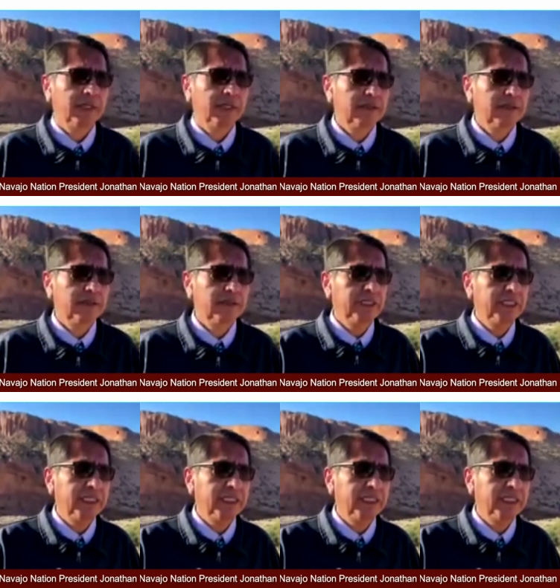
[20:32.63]
And I
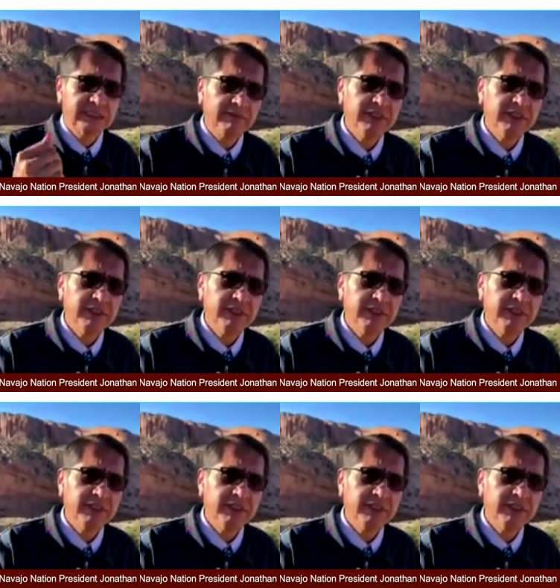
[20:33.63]
think if we can get to